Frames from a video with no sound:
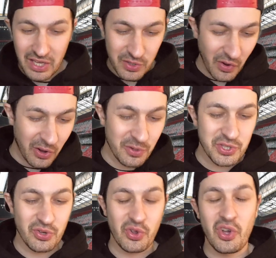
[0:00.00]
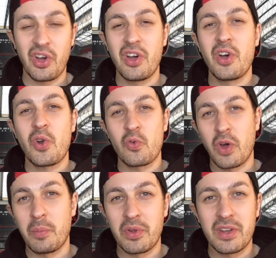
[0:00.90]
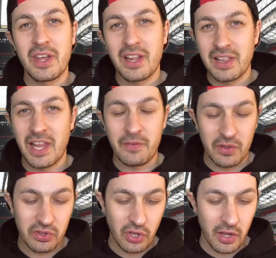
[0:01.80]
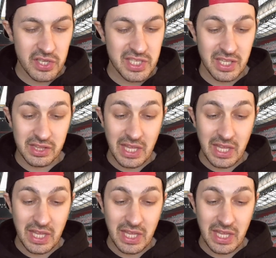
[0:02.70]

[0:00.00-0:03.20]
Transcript: you've also got Robin Lewandowski.